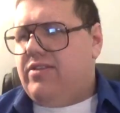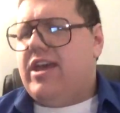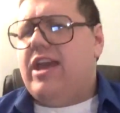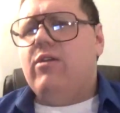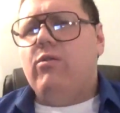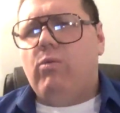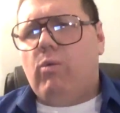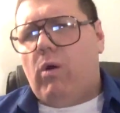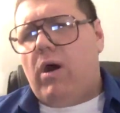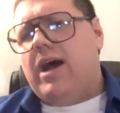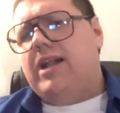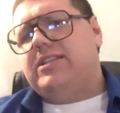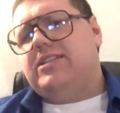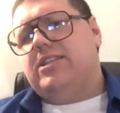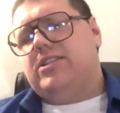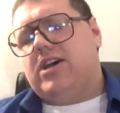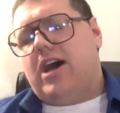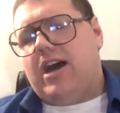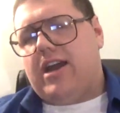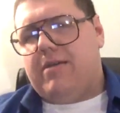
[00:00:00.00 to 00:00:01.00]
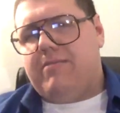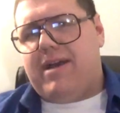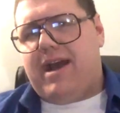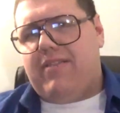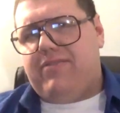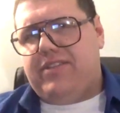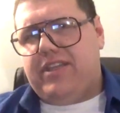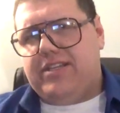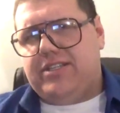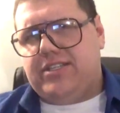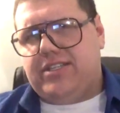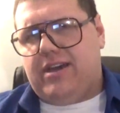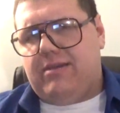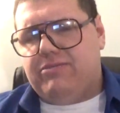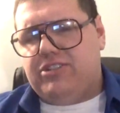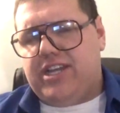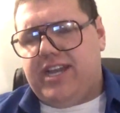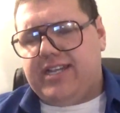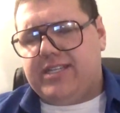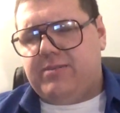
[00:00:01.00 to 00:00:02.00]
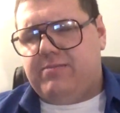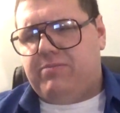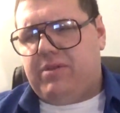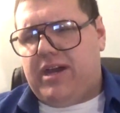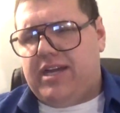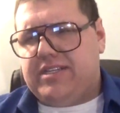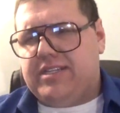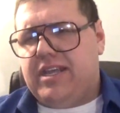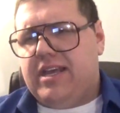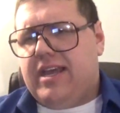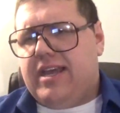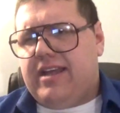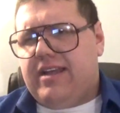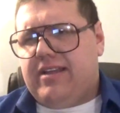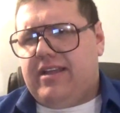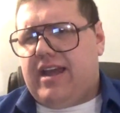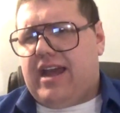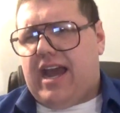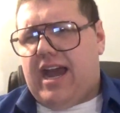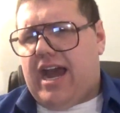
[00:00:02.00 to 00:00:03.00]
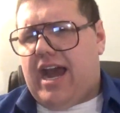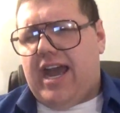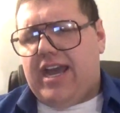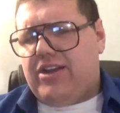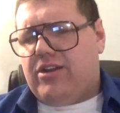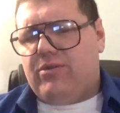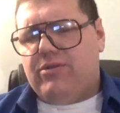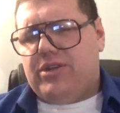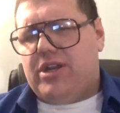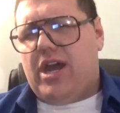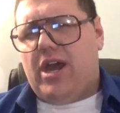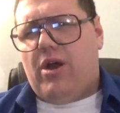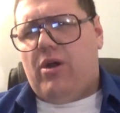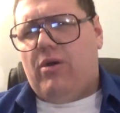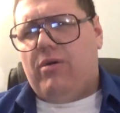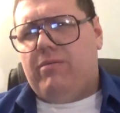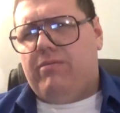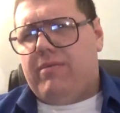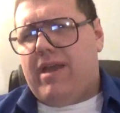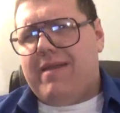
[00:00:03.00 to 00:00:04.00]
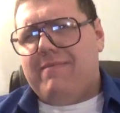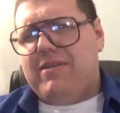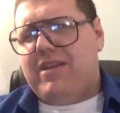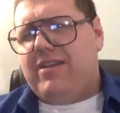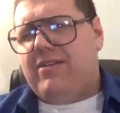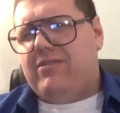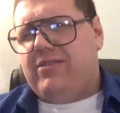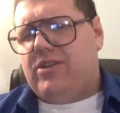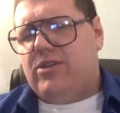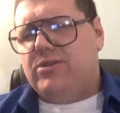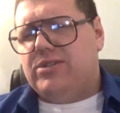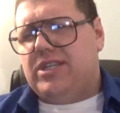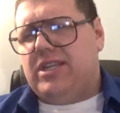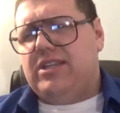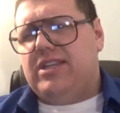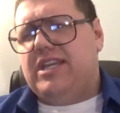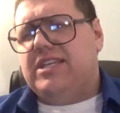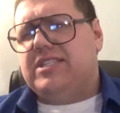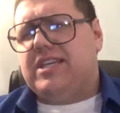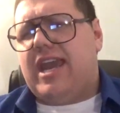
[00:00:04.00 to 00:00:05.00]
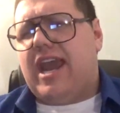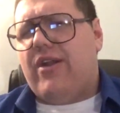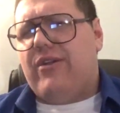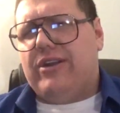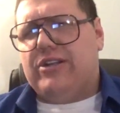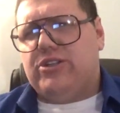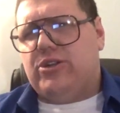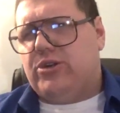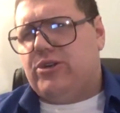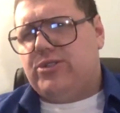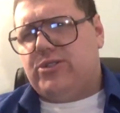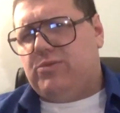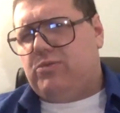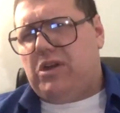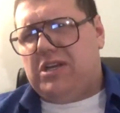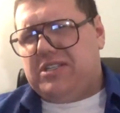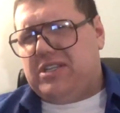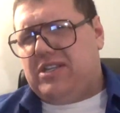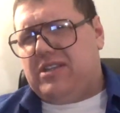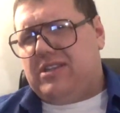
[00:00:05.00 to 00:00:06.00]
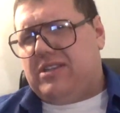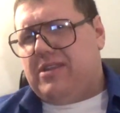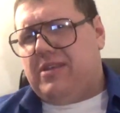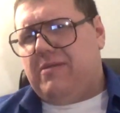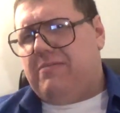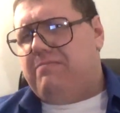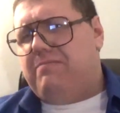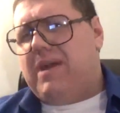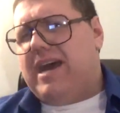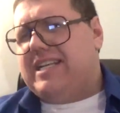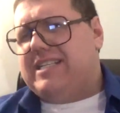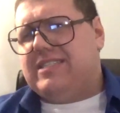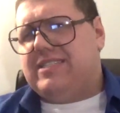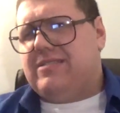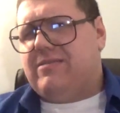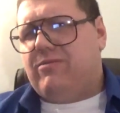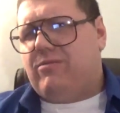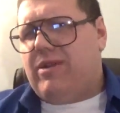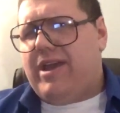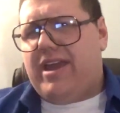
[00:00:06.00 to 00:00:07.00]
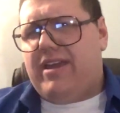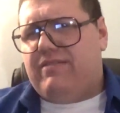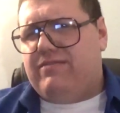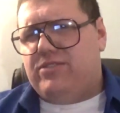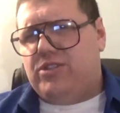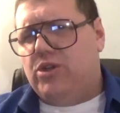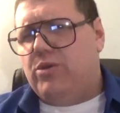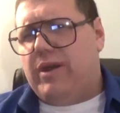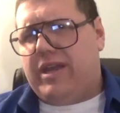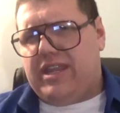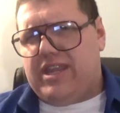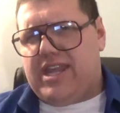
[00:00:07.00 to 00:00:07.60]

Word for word: They want to talk about these subjects, but I don't know, maybe using these characters wasn't the best way of doing